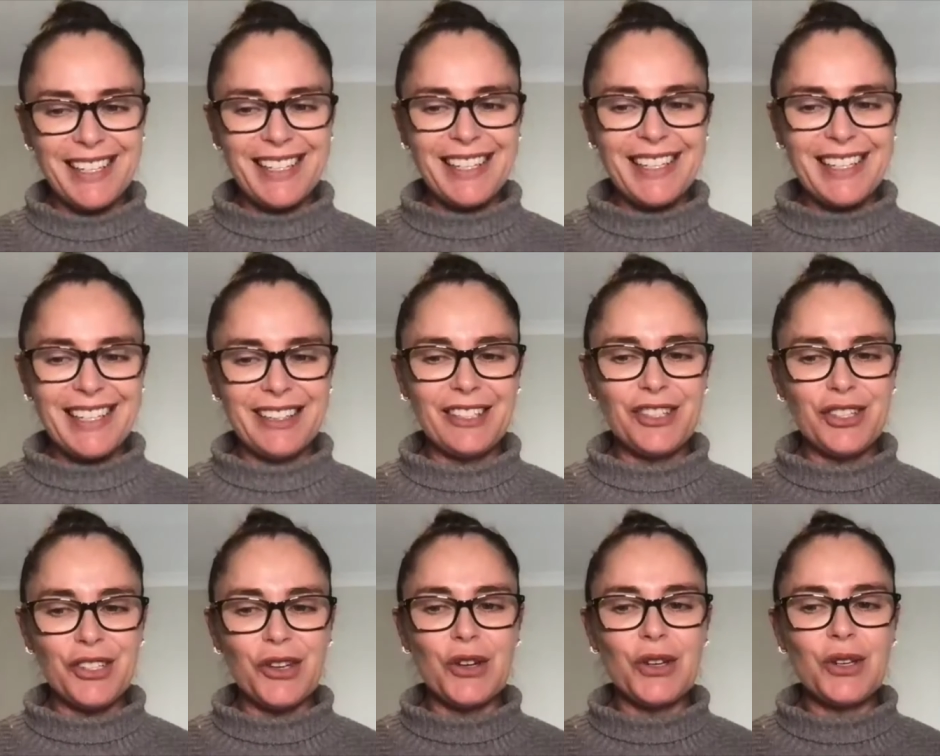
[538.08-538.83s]
in the
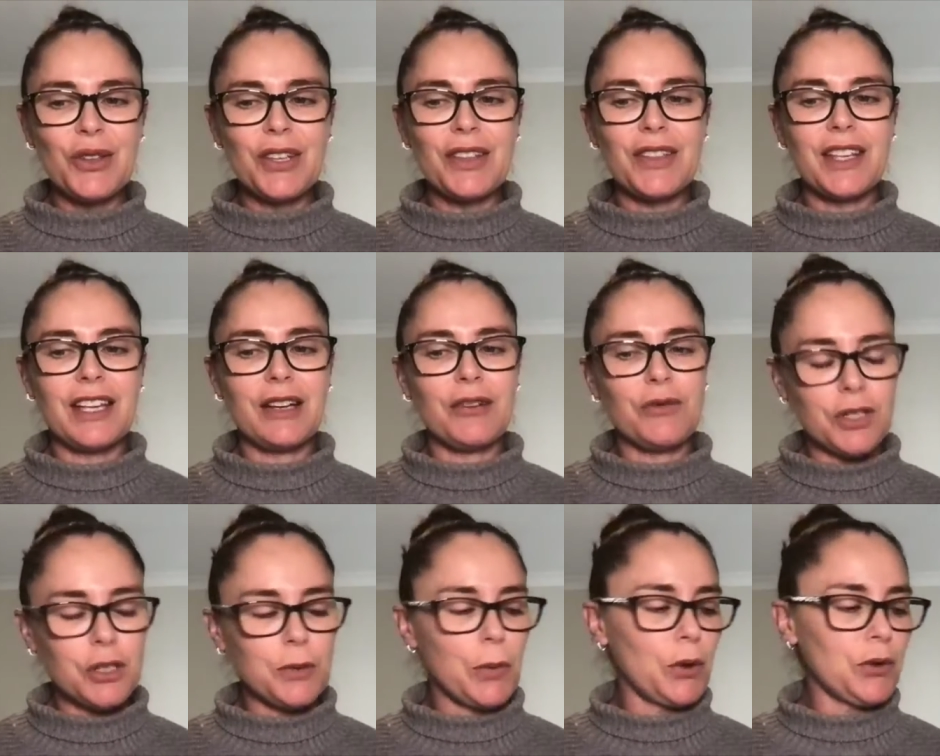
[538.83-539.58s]
zone that they're
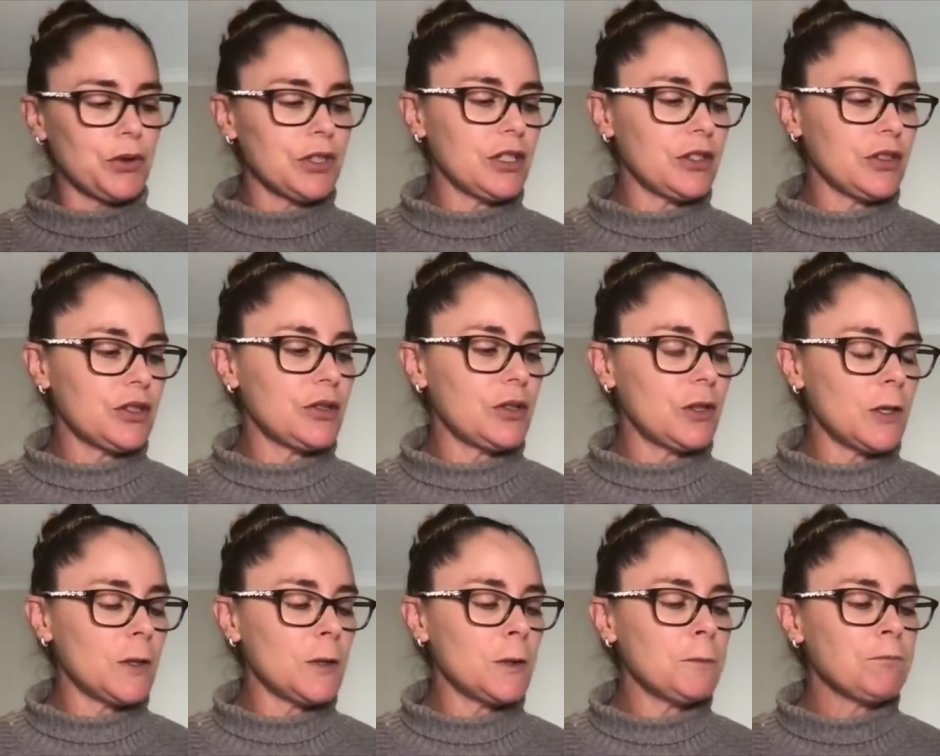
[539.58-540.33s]
responding to
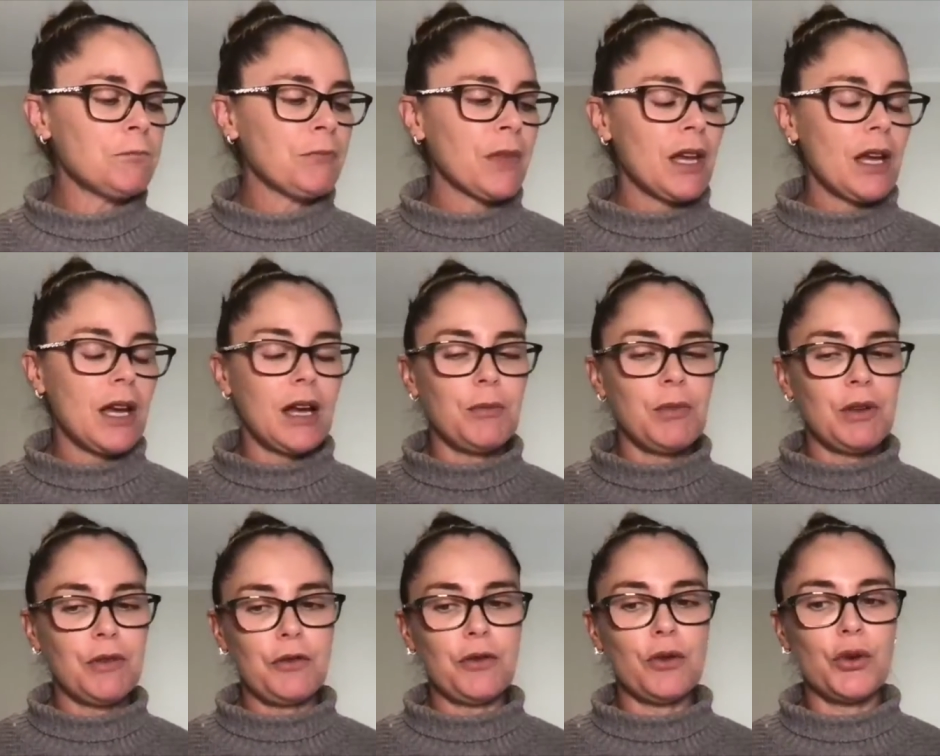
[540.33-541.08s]
you
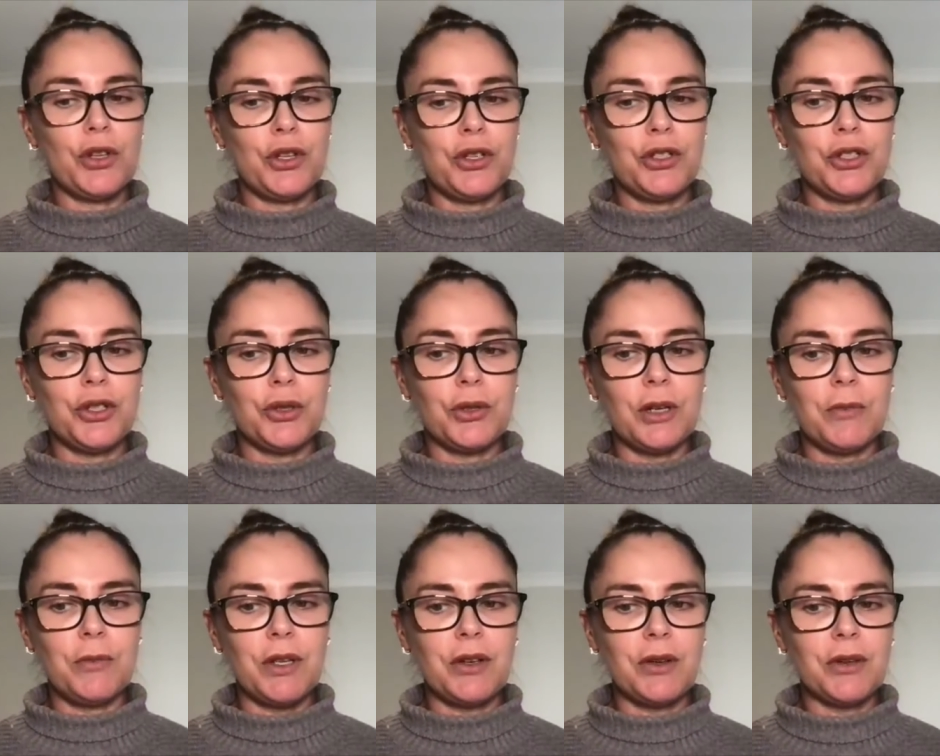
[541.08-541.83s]
before you do
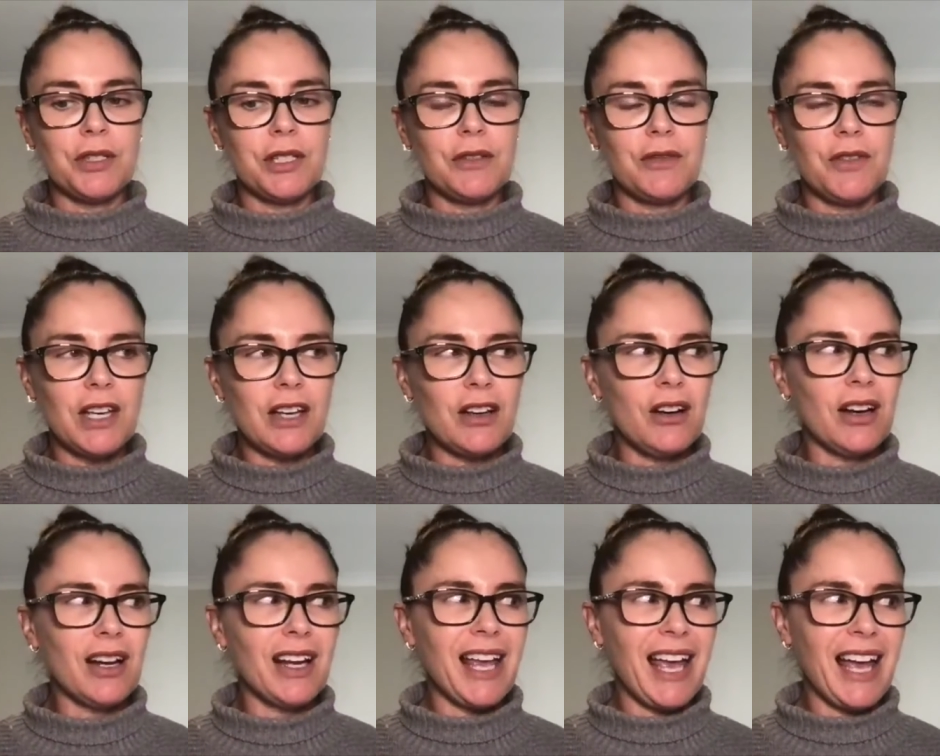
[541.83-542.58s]
it. Because if they're
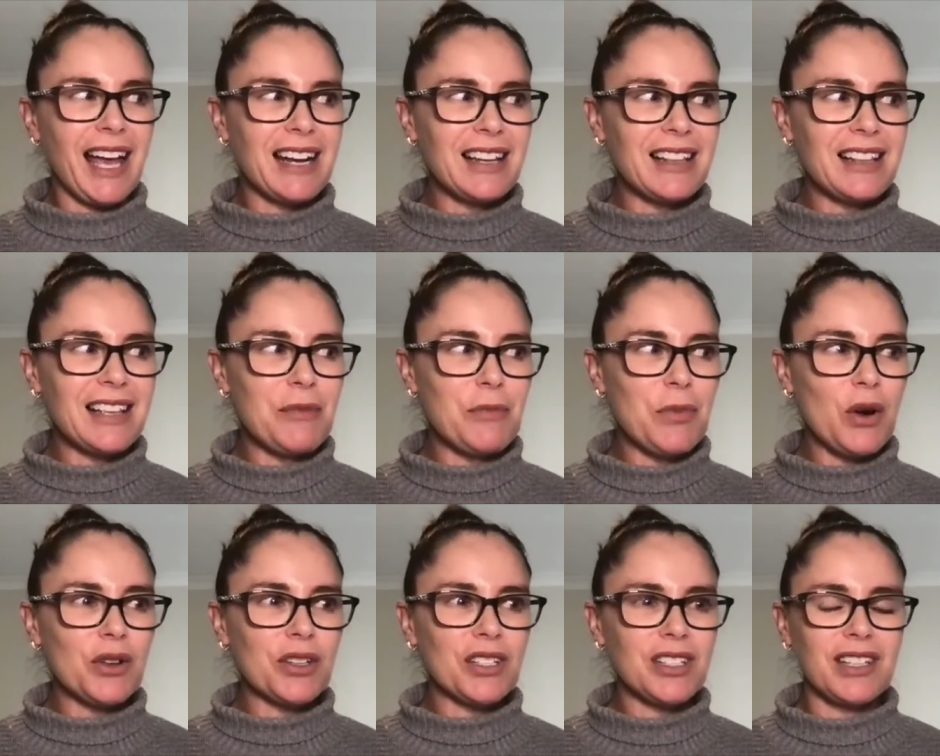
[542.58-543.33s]
kind of out of their
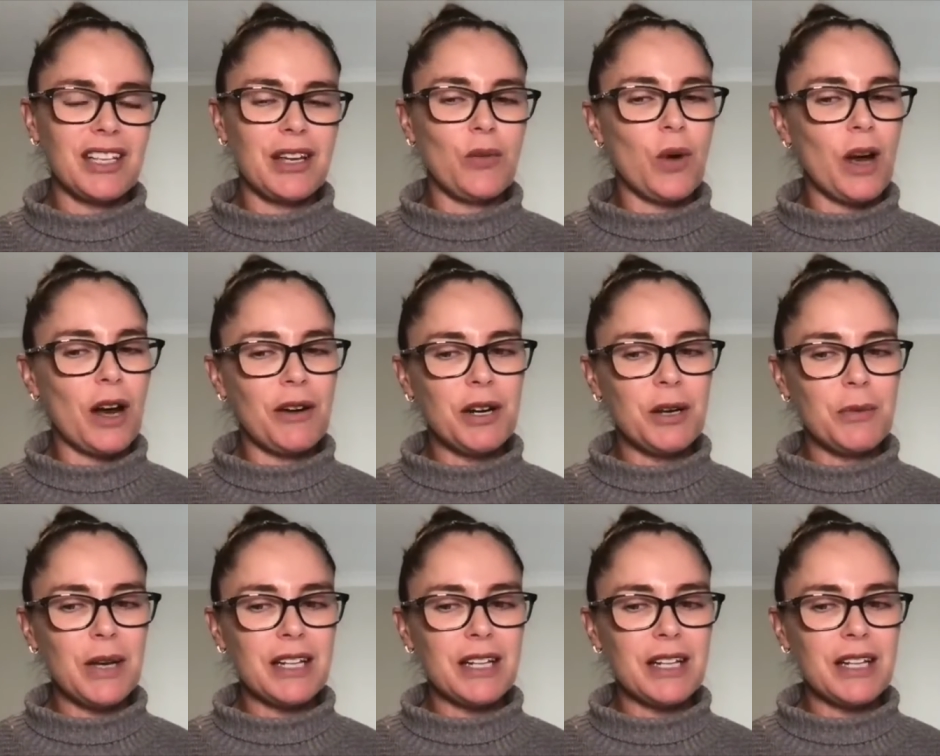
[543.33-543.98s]
box and they're worried about